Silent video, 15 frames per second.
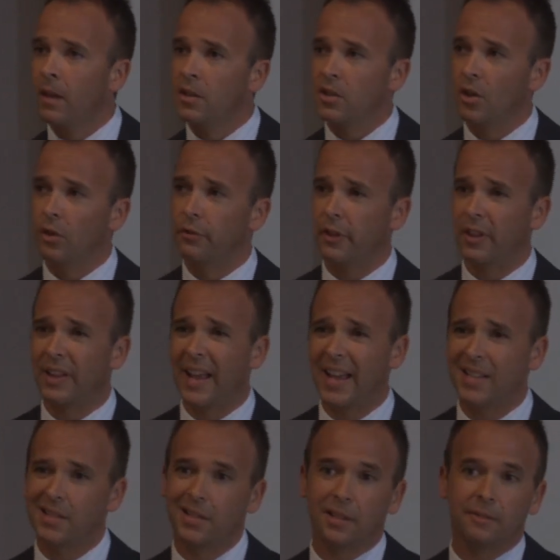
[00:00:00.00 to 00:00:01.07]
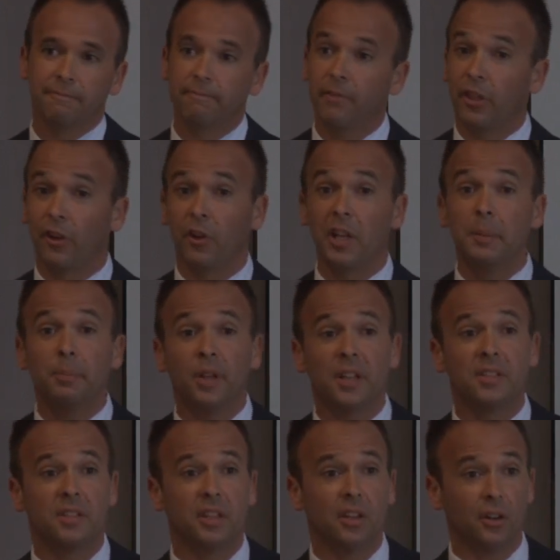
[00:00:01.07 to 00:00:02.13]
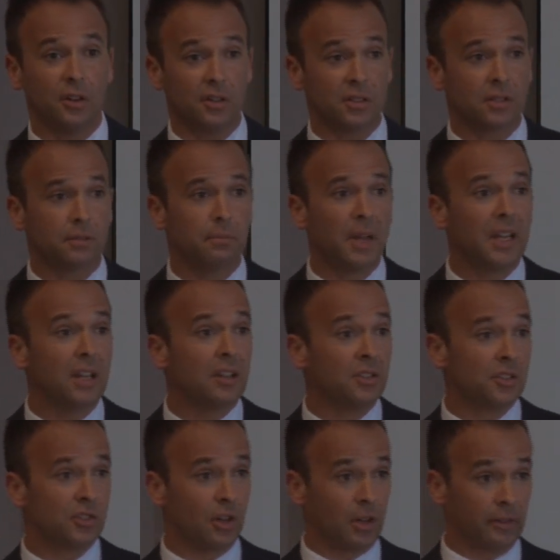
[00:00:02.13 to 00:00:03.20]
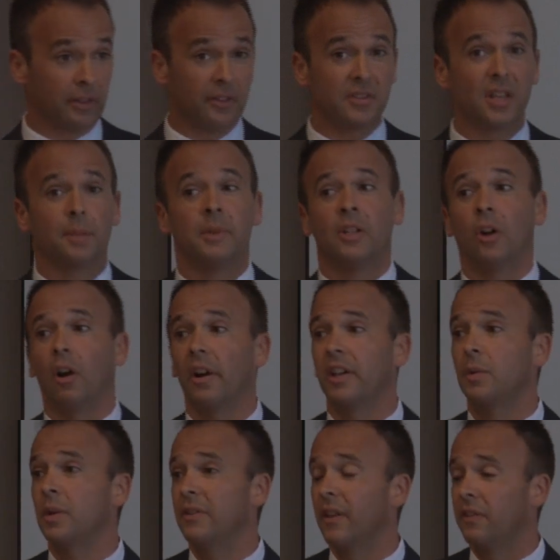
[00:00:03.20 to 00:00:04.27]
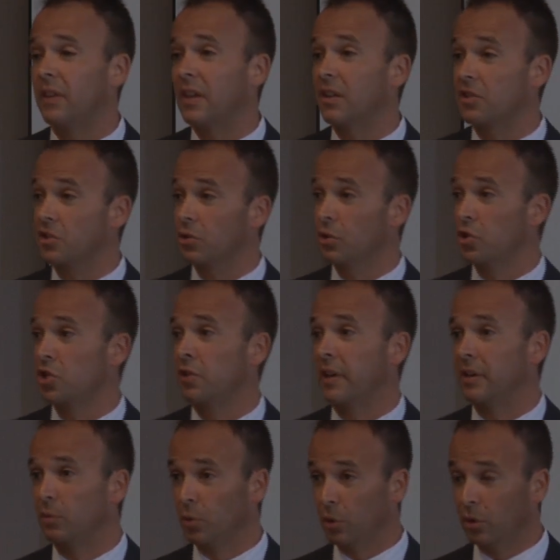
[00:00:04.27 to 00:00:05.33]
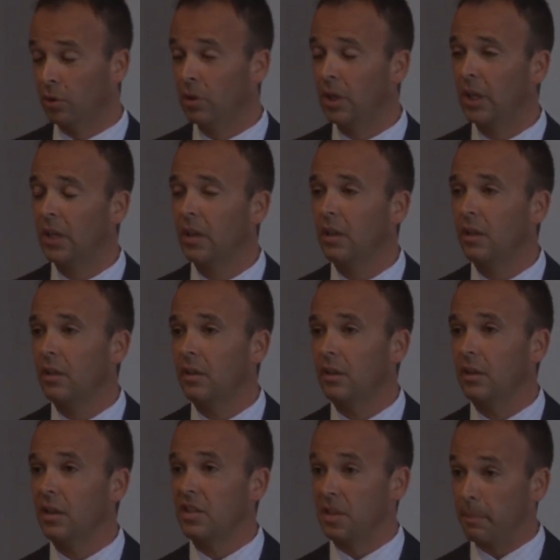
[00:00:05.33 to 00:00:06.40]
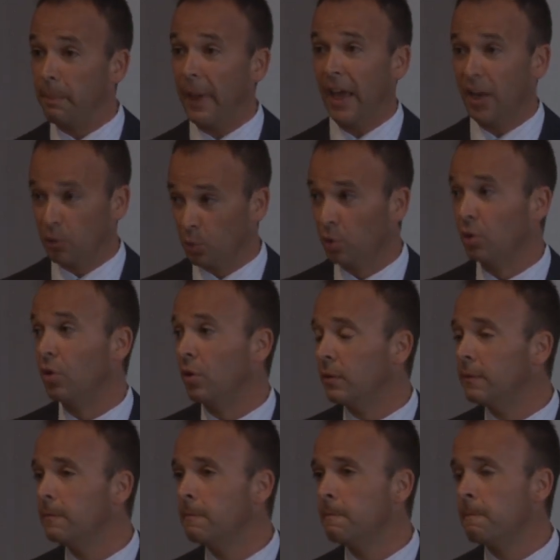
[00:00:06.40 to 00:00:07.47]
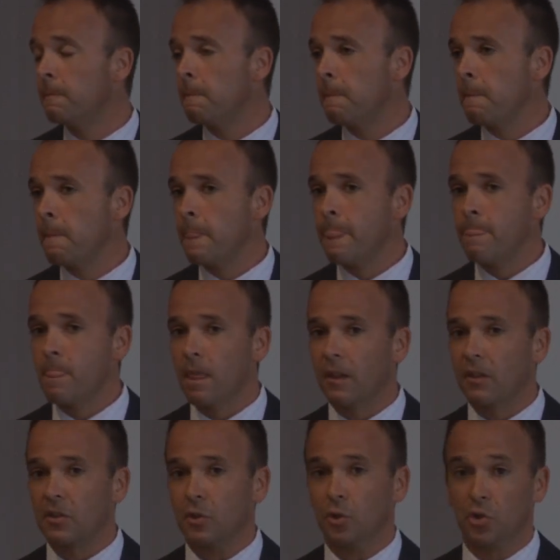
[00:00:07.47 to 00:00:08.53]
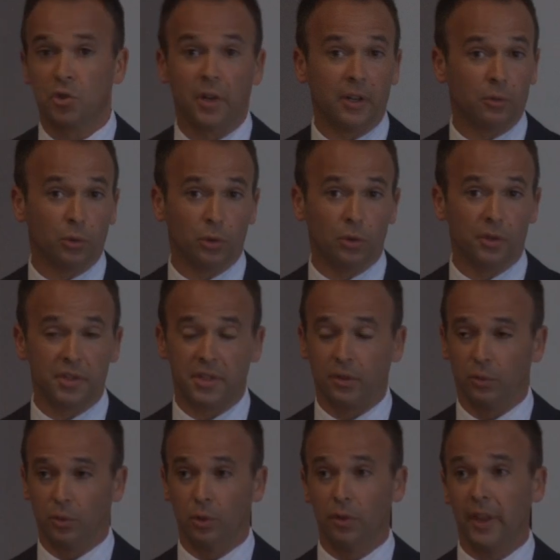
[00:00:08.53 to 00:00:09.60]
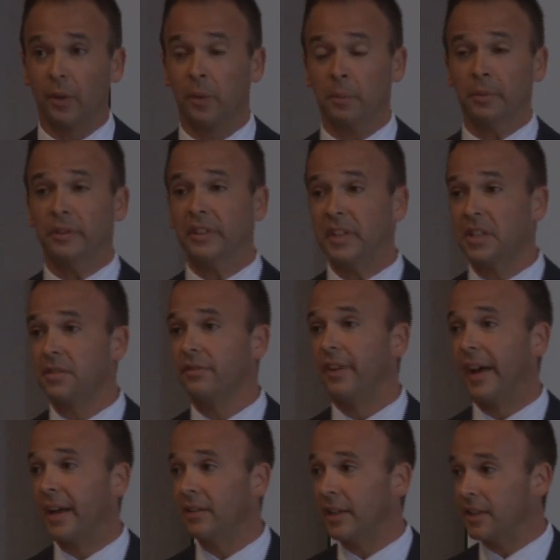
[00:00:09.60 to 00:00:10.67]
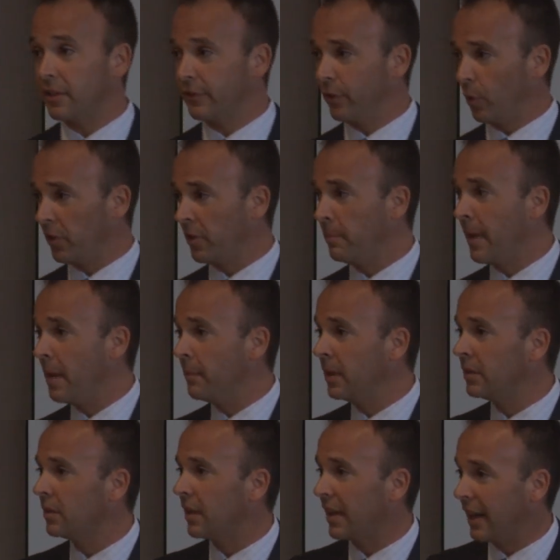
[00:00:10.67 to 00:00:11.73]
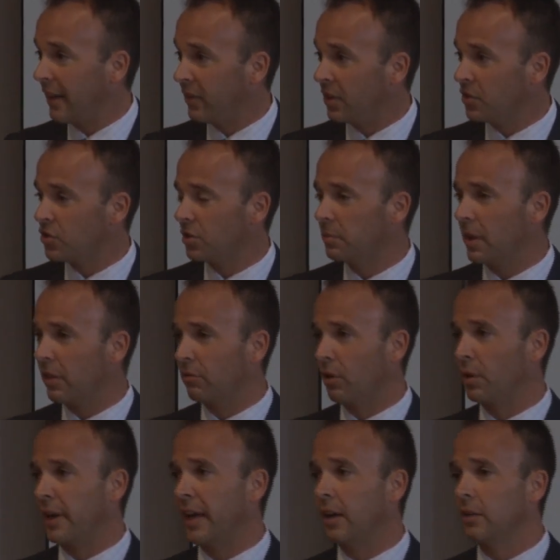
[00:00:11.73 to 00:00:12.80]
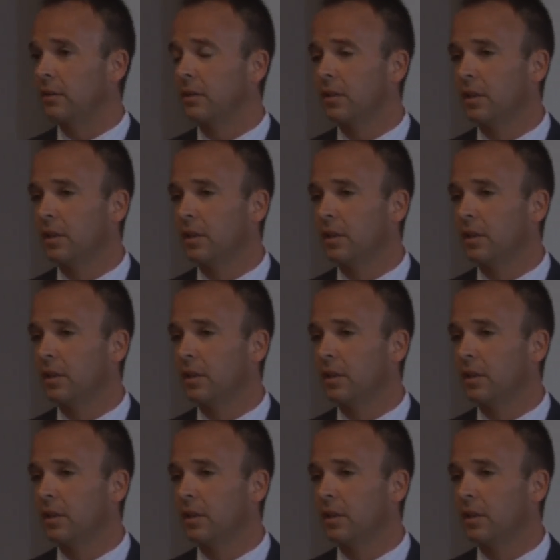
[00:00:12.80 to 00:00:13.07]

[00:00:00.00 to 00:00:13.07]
So for the last 30 plus years, many conservatives have been arguing that the exclusionary rule is a bad rule. Exclusionary rule is the rule that when police violate the Fourth Amendment, that evidence should be thrown out.